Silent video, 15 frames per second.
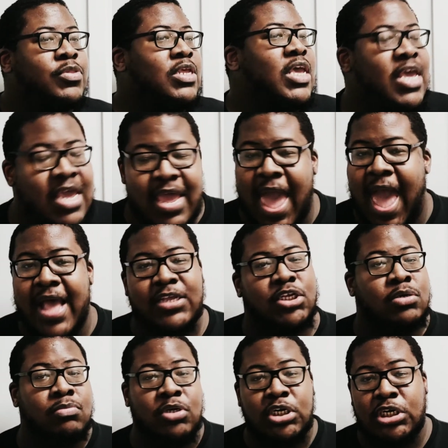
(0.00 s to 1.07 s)
he had
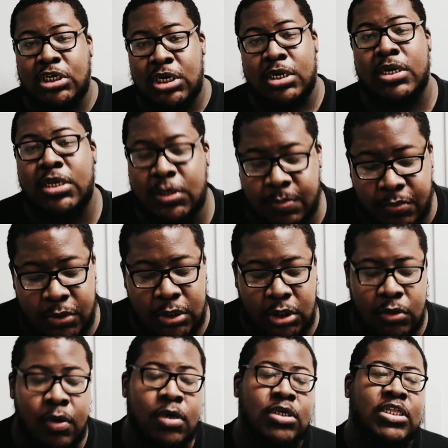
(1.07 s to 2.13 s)
some shit against Brizz.
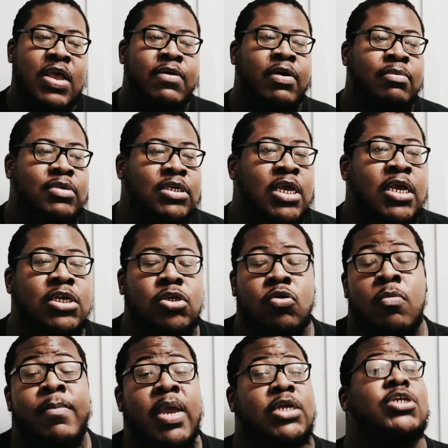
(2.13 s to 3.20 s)
You understand what I'm saying?
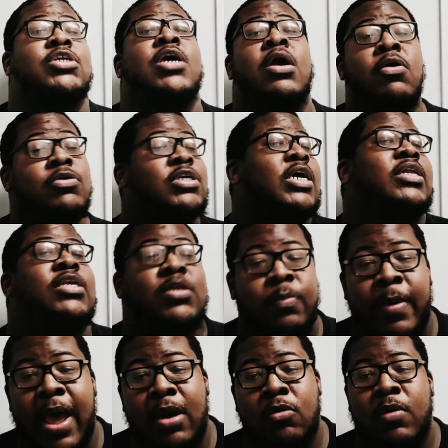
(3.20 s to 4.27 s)
So make sure y'all go check this
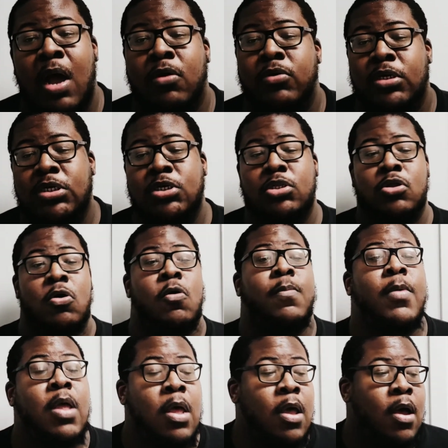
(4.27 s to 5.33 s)
battle out. It's
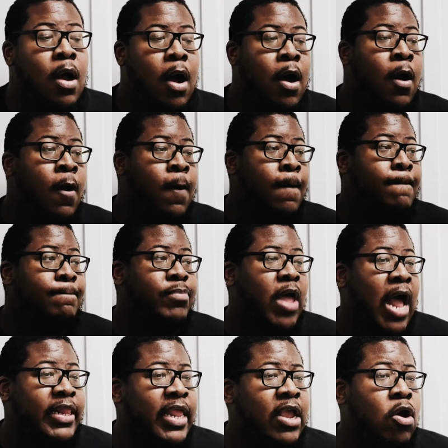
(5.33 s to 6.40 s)
dope. Um,
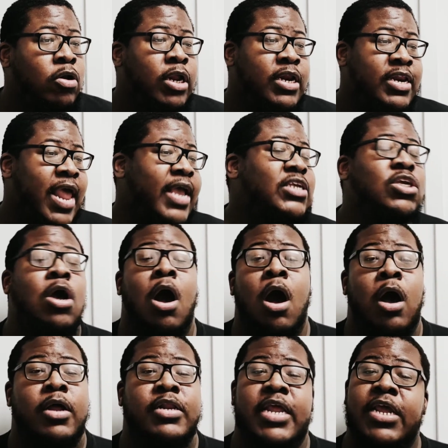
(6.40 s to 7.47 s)
I think on the next
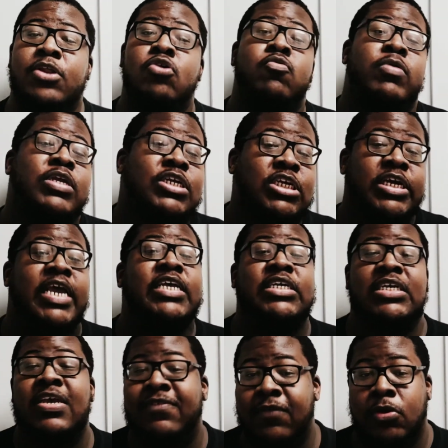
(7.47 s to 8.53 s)
card, they doing J
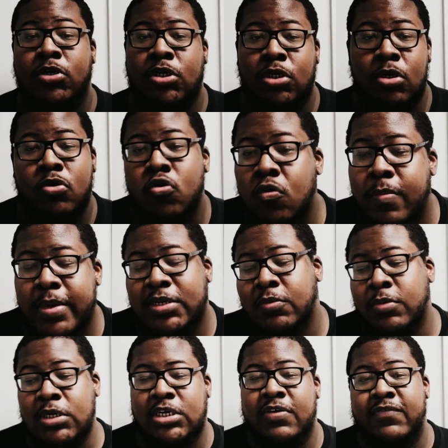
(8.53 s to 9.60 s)
C versus Anubiis,
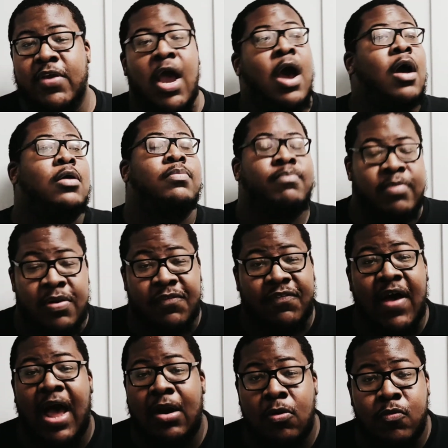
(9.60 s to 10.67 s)
which if y'all been
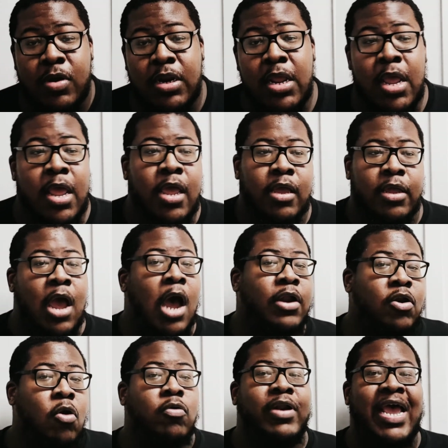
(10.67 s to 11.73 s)
following, y'all
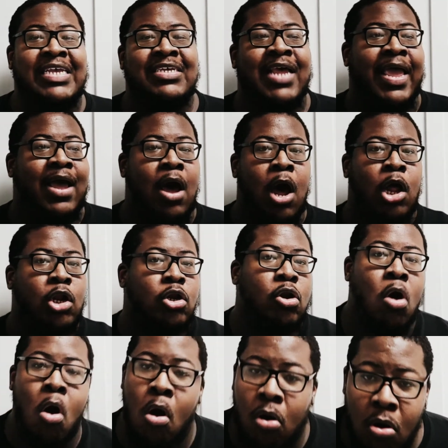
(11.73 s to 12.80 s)
know that's like a
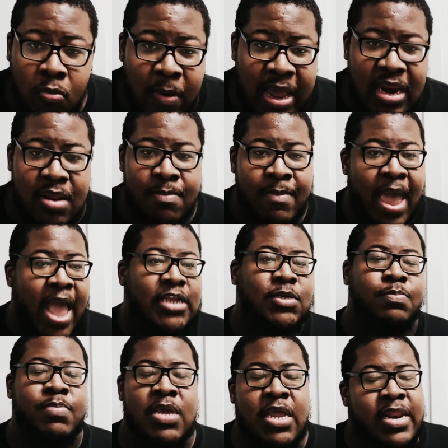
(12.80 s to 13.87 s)
long-awaited
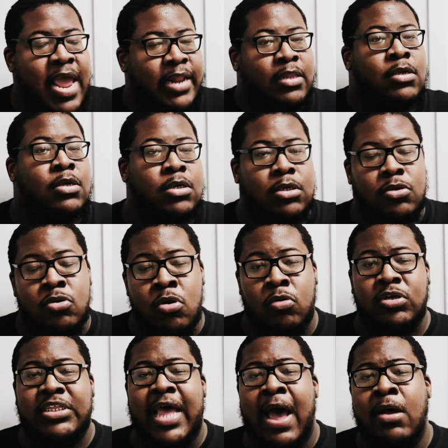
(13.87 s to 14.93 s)
match, being after, you know,
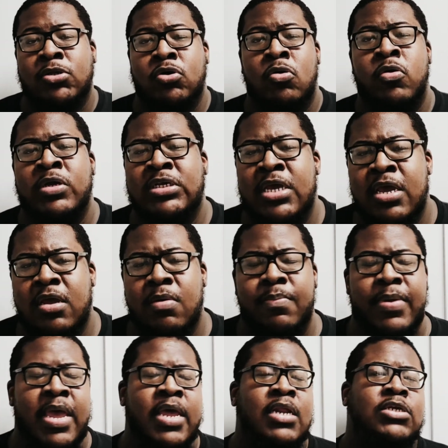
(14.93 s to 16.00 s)
styles are always getting
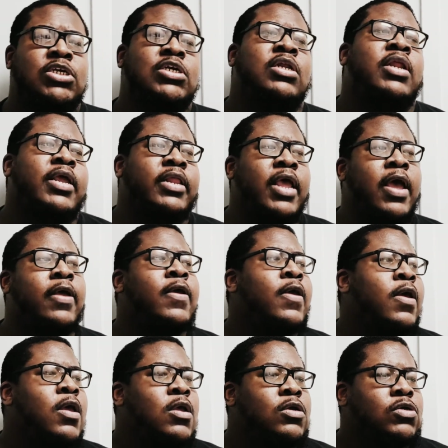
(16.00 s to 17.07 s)
compared and shit like that.
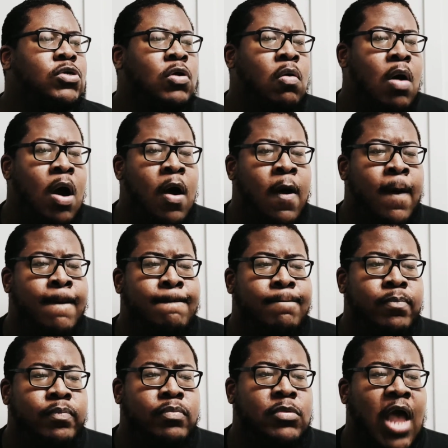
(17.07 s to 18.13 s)
So, um,
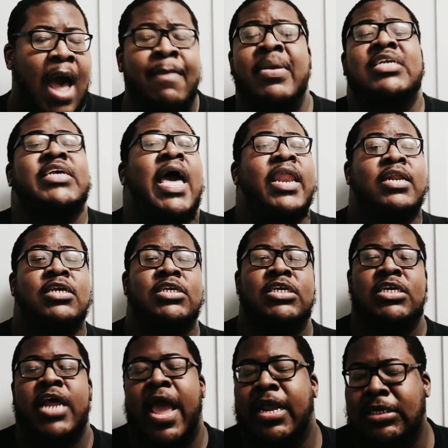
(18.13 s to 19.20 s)
I'm excited to
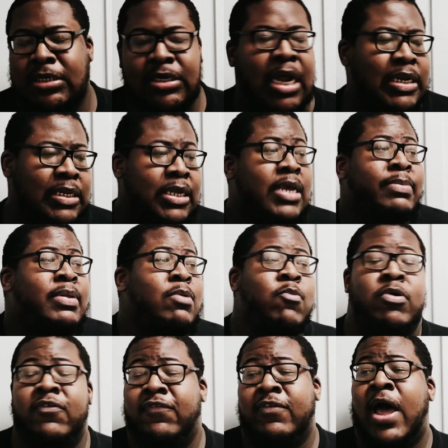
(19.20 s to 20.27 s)
see that shit. I damn near
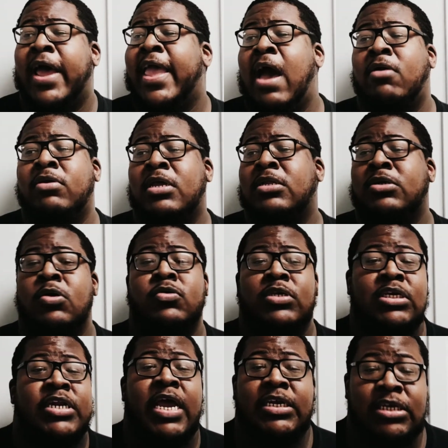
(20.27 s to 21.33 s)
want to fly out and go
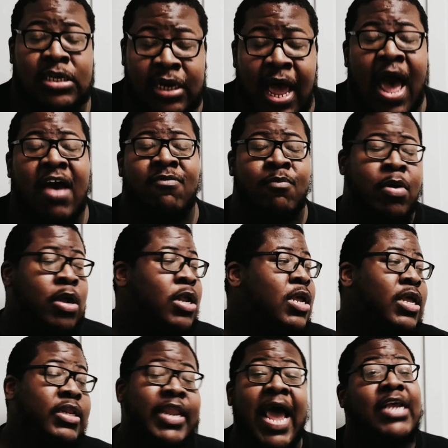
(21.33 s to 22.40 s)
see that shit live, but
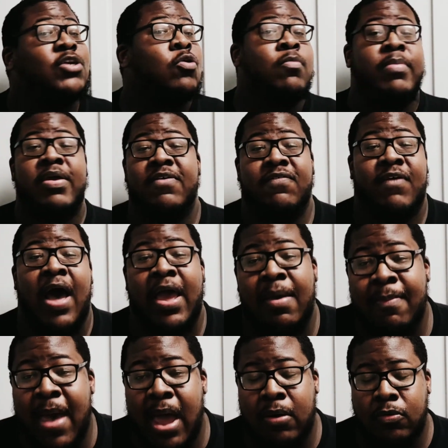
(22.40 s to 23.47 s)
that's going to be a
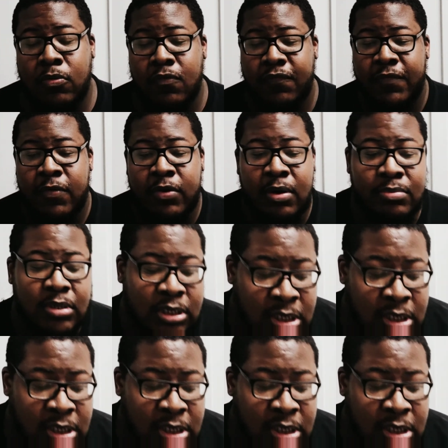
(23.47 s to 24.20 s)
fire battle. You feel what I'm